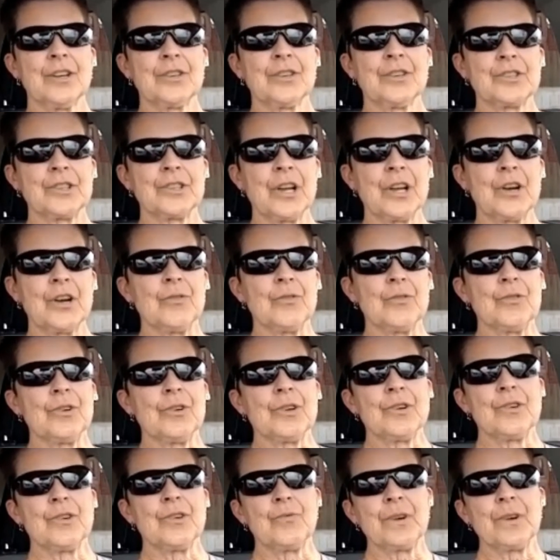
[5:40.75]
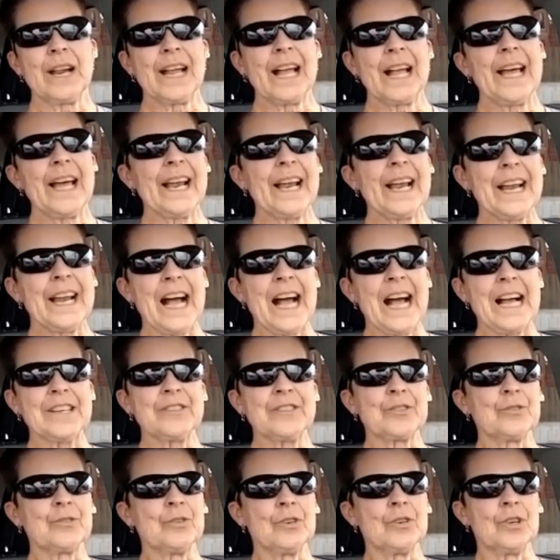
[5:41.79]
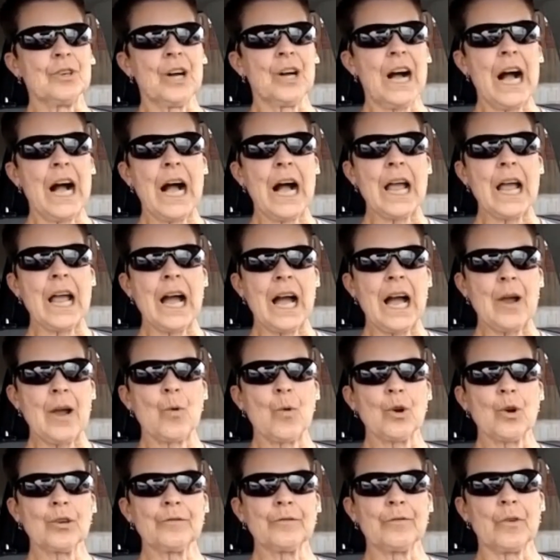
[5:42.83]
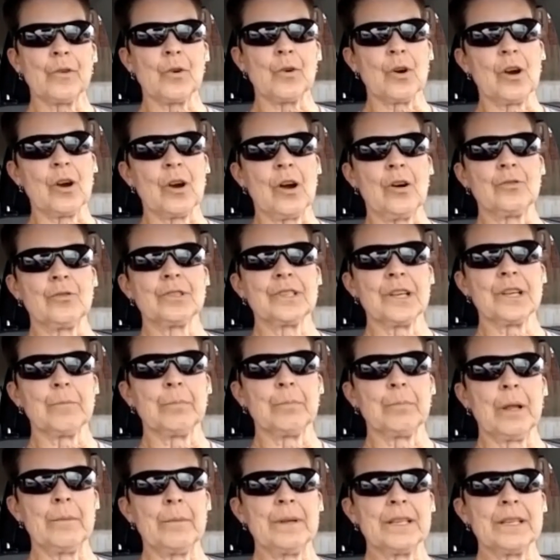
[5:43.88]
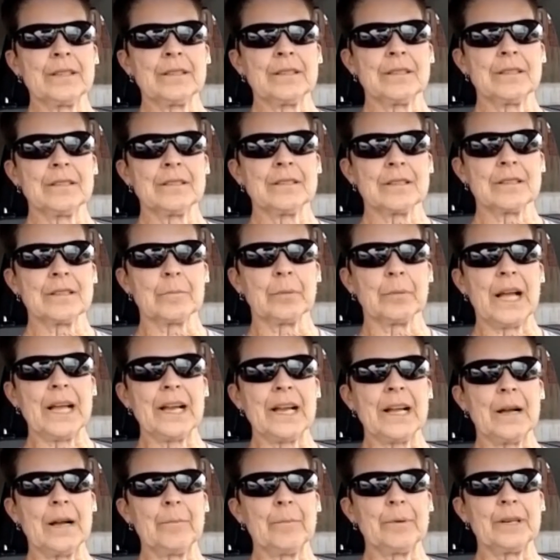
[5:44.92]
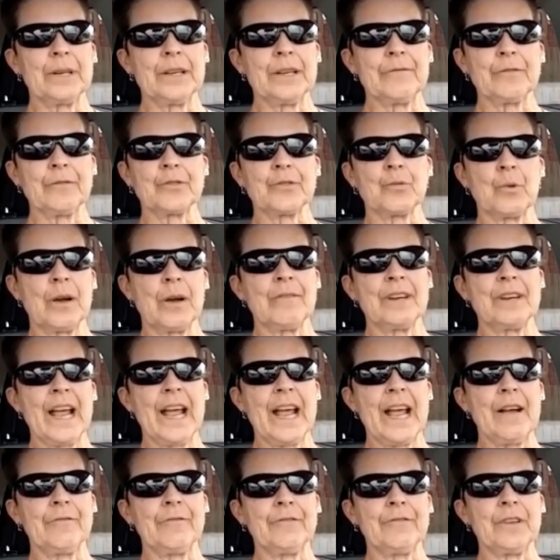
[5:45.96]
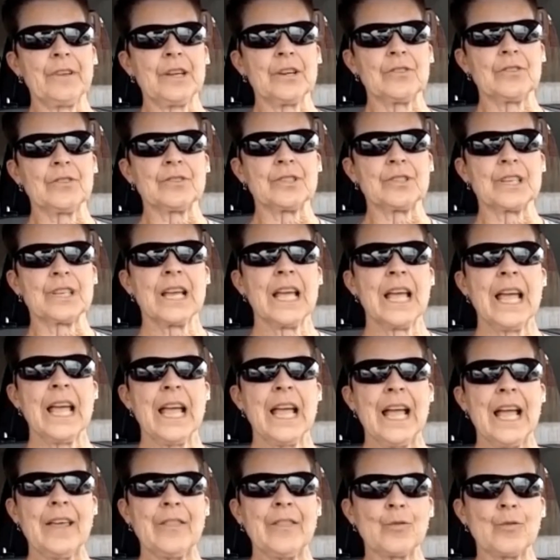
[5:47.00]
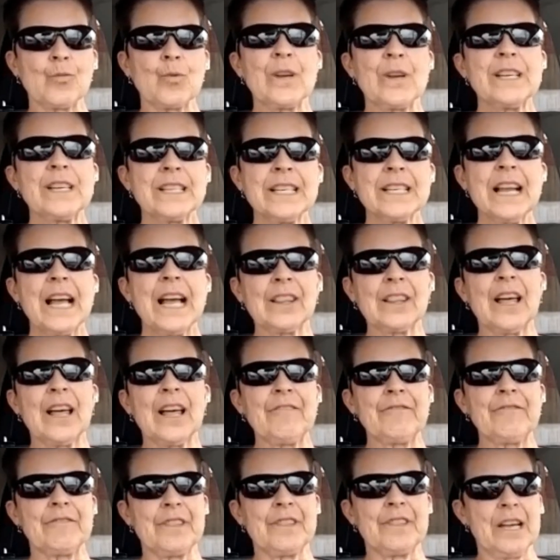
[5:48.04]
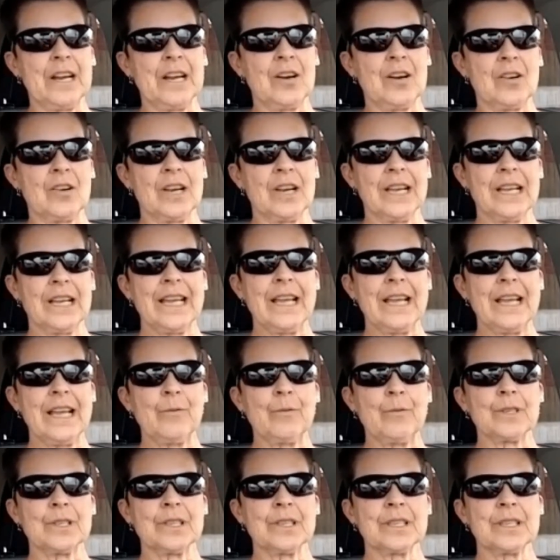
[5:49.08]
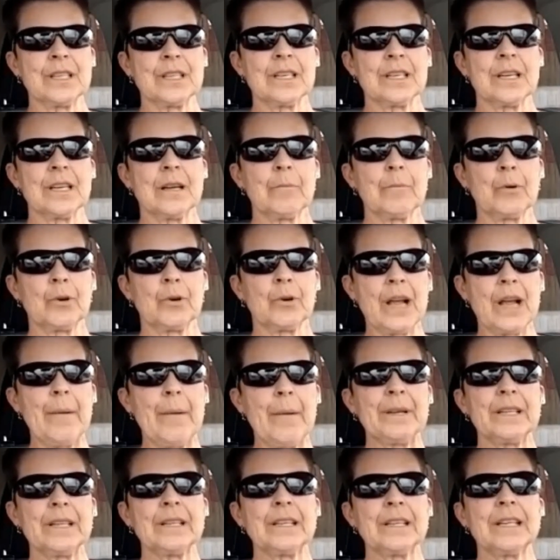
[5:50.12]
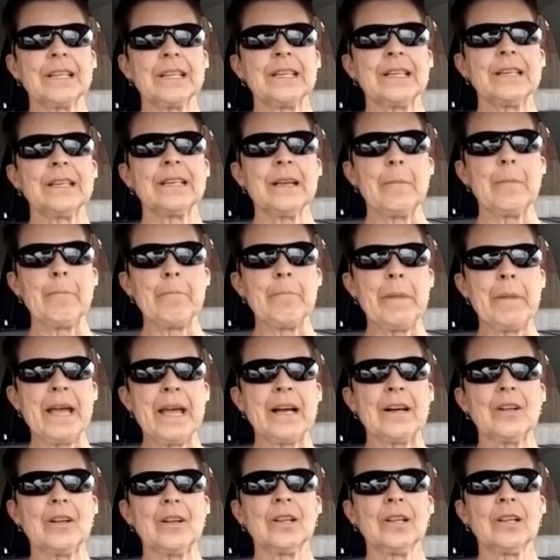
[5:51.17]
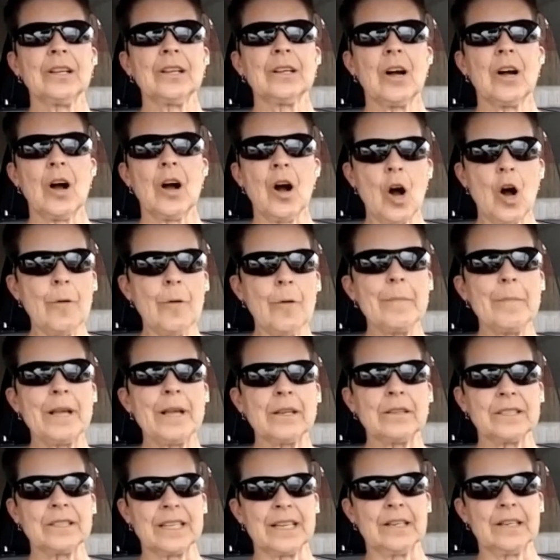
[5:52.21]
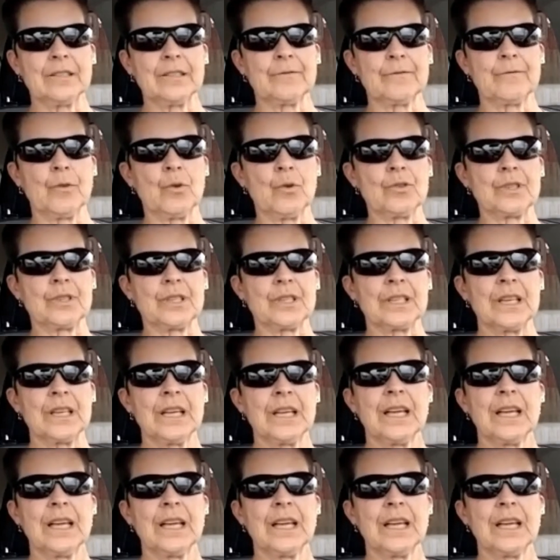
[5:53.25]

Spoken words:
So when I got out of high school, I worked for a wholesale plumbing supply company for 12 and a half years. And the reason I left there, it was predominantly male, all male sales force.